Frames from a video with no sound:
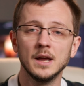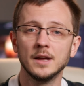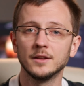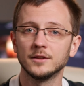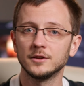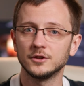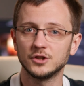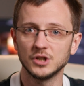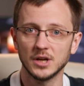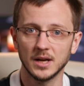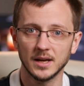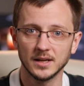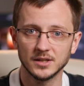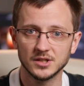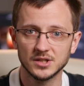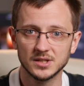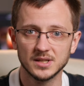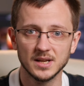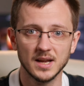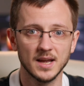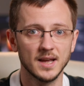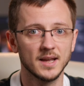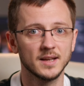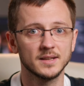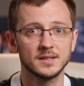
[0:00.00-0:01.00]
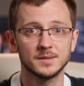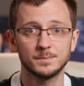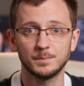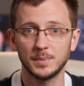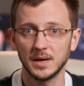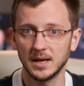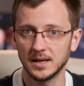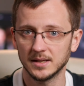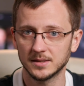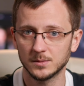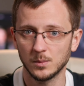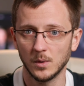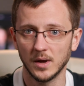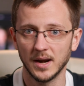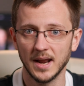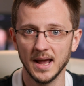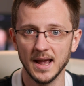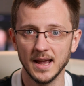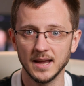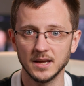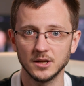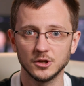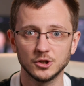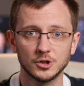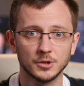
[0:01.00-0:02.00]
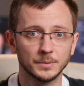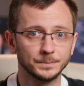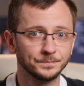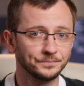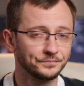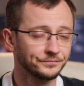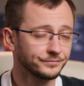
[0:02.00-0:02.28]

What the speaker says: the GH6, BS1H.